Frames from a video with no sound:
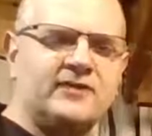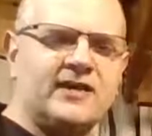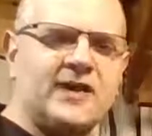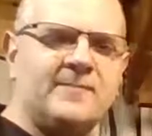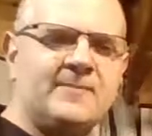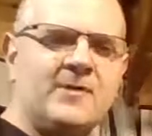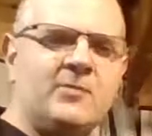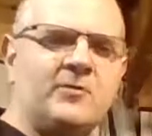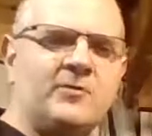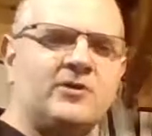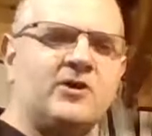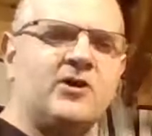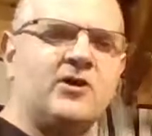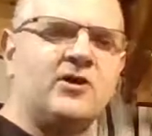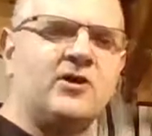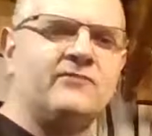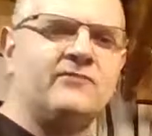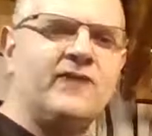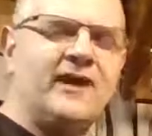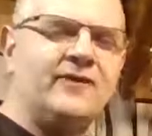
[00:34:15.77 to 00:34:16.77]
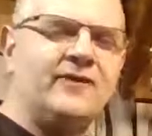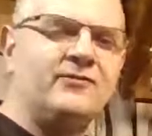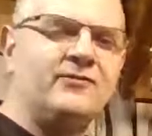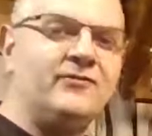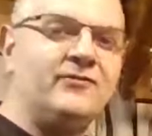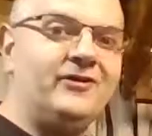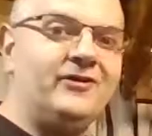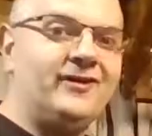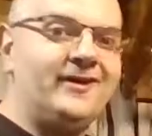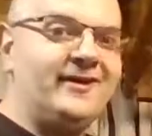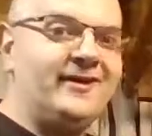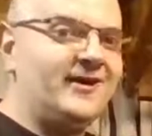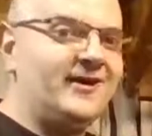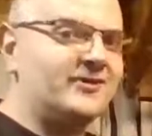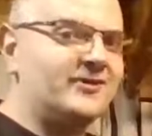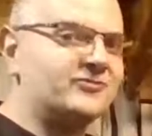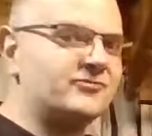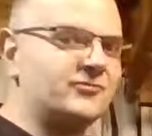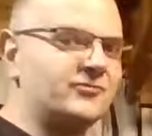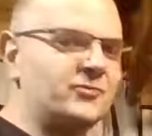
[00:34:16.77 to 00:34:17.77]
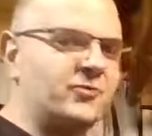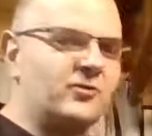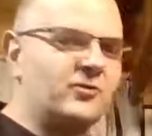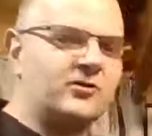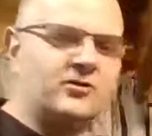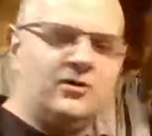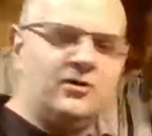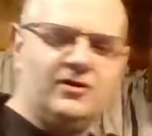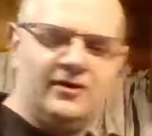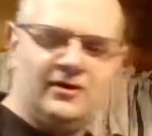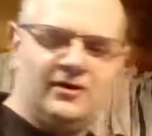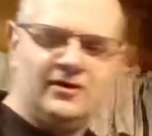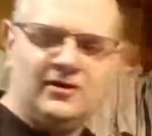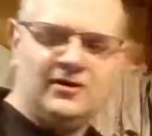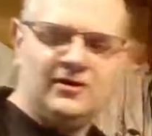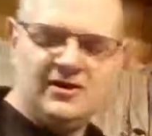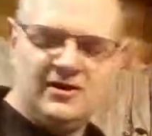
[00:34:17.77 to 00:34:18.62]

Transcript: They came out with a curved handle. You can get extra torque on it,